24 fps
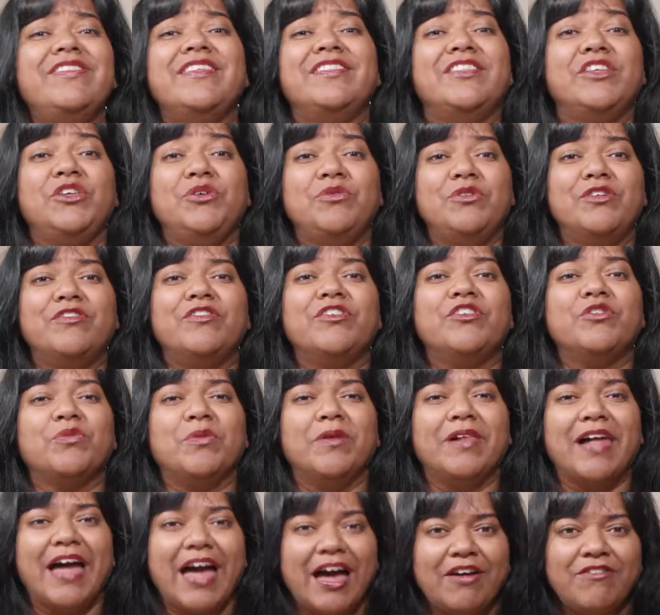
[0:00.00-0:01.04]
that the universe
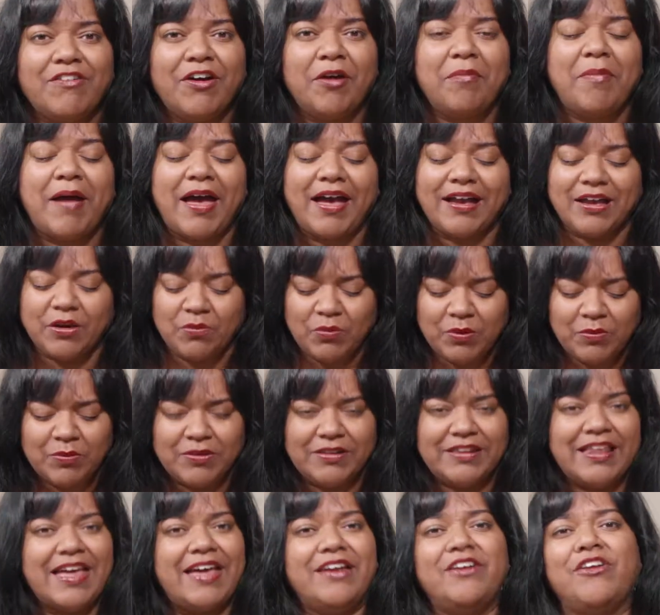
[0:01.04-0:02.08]
will have our back and we
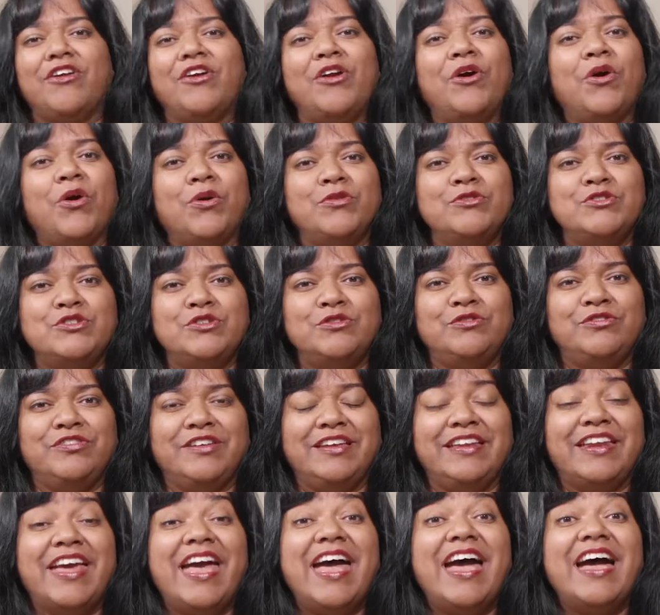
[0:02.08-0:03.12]
will land on our own 2
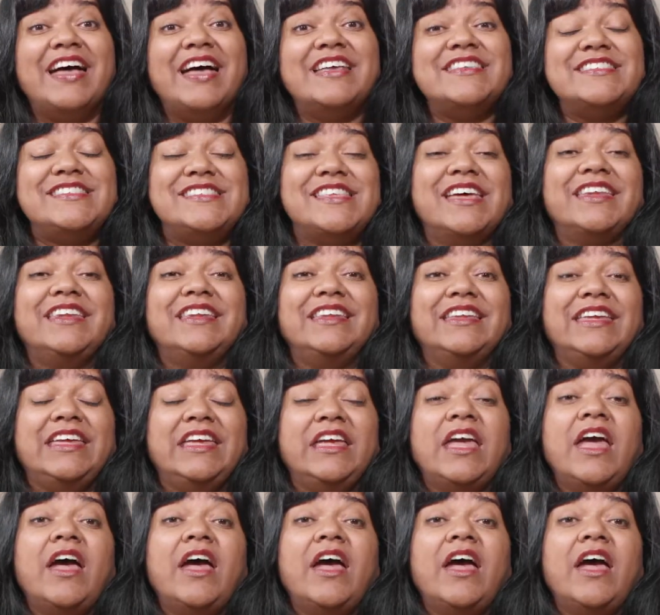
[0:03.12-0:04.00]
feet, suddenly